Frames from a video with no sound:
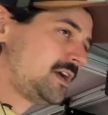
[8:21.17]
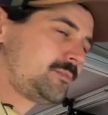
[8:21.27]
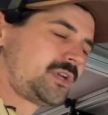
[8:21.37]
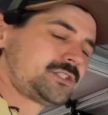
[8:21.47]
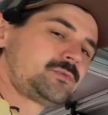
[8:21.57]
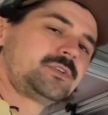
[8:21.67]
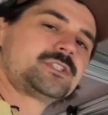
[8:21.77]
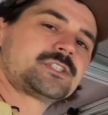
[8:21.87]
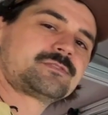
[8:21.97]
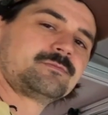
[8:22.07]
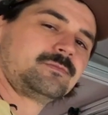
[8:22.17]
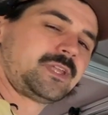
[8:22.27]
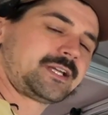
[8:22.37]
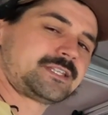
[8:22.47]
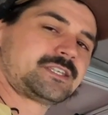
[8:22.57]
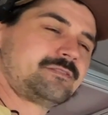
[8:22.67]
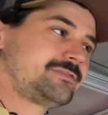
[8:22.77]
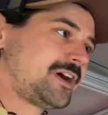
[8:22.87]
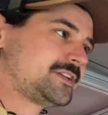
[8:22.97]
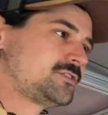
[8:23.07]
But it's really just, like I said,
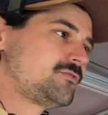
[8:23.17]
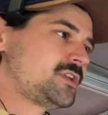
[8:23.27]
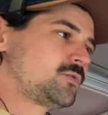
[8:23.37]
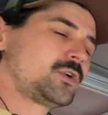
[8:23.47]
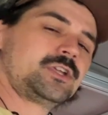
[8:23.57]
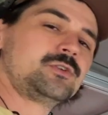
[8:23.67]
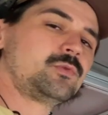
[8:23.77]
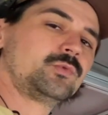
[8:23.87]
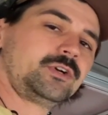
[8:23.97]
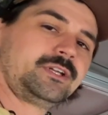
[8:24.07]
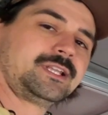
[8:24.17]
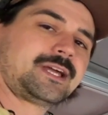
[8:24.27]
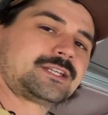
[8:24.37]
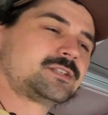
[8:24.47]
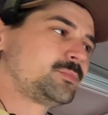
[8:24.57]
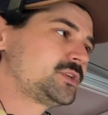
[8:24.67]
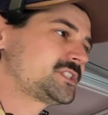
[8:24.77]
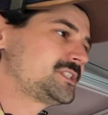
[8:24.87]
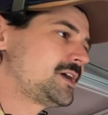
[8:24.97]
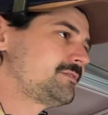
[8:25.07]
fine-tuning where you really like to put
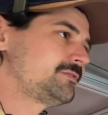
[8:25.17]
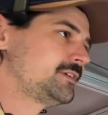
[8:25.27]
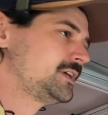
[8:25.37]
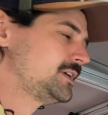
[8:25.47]
stuff.